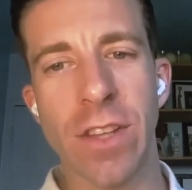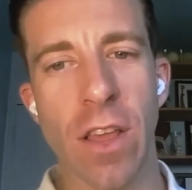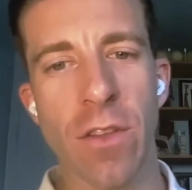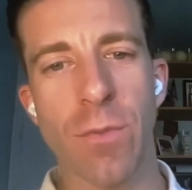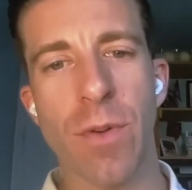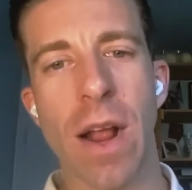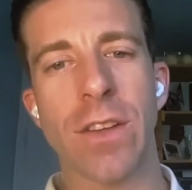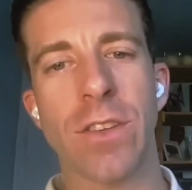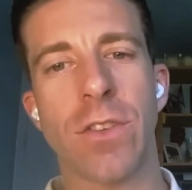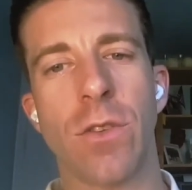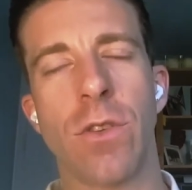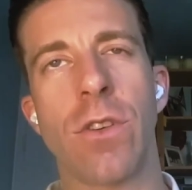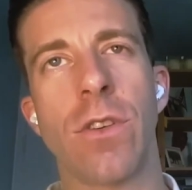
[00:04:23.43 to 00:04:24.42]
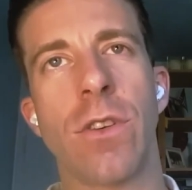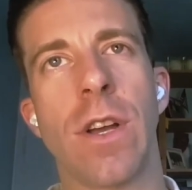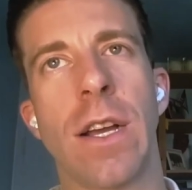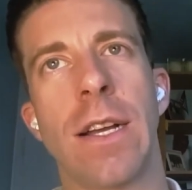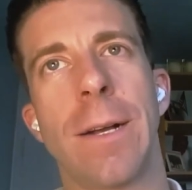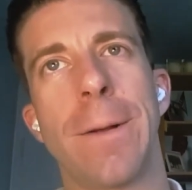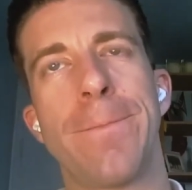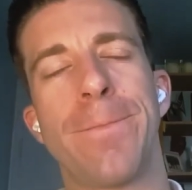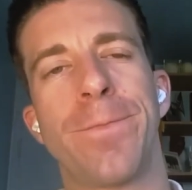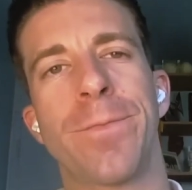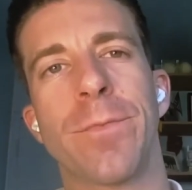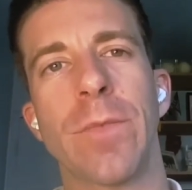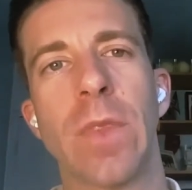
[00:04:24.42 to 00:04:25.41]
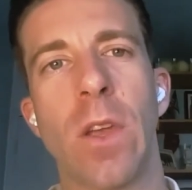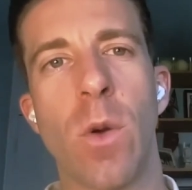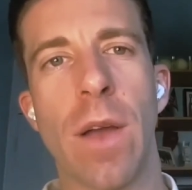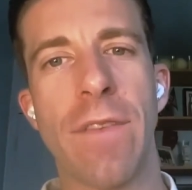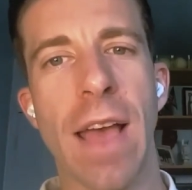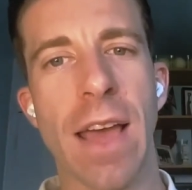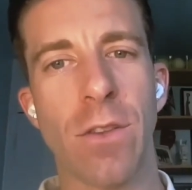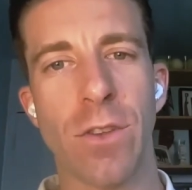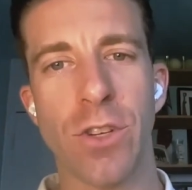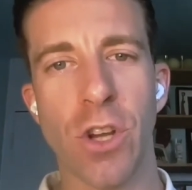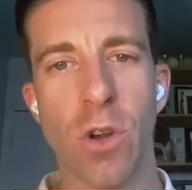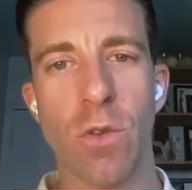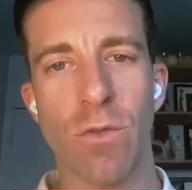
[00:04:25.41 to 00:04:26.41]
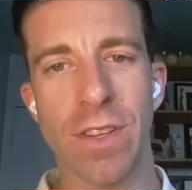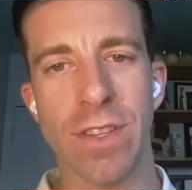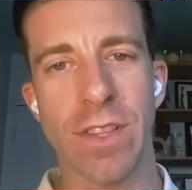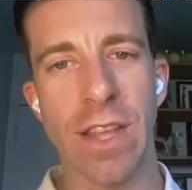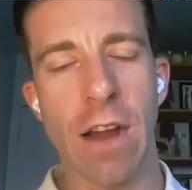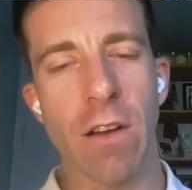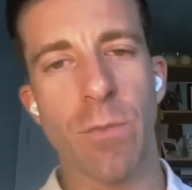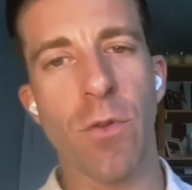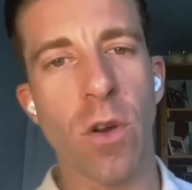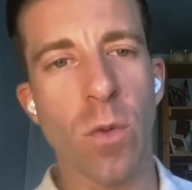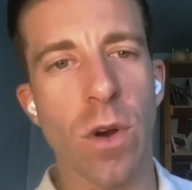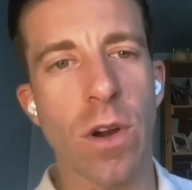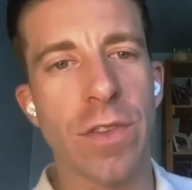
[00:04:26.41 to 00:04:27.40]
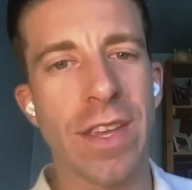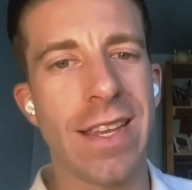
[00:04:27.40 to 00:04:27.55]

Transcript: Another practice owner um, who I've had on the show recently, Eric Broadworth.